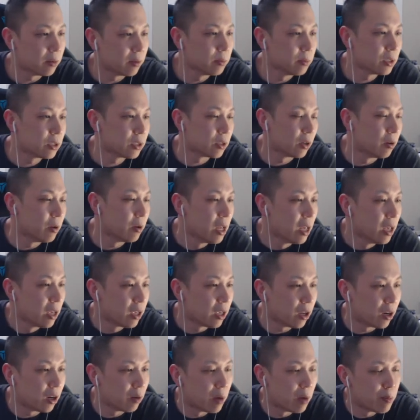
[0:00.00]
So
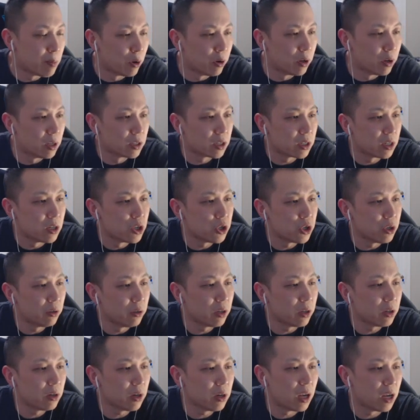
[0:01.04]
here my opponent is going to shield
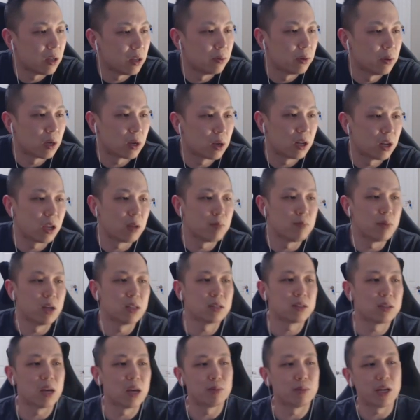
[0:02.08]
here and going to get Mud
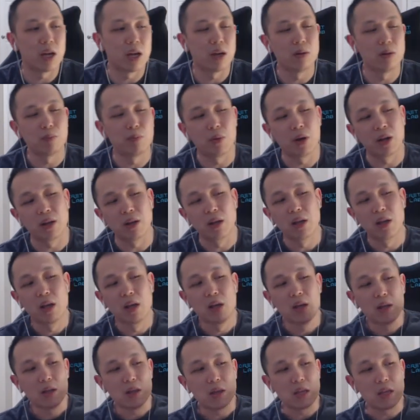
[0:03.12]
Slap down, but
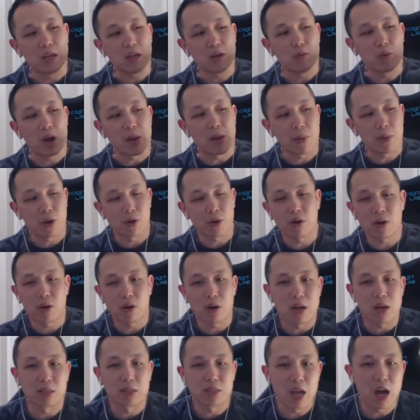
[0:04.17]
the Rhyperior
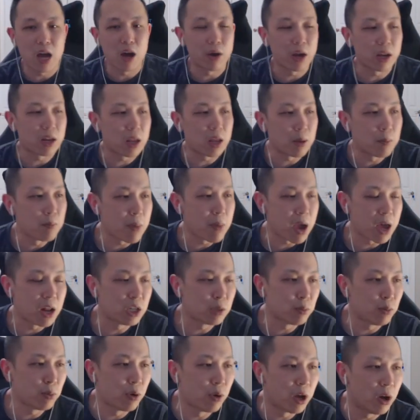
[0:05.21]
is now in a
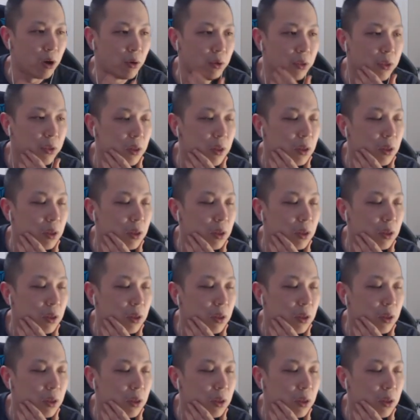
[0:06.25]
manageable health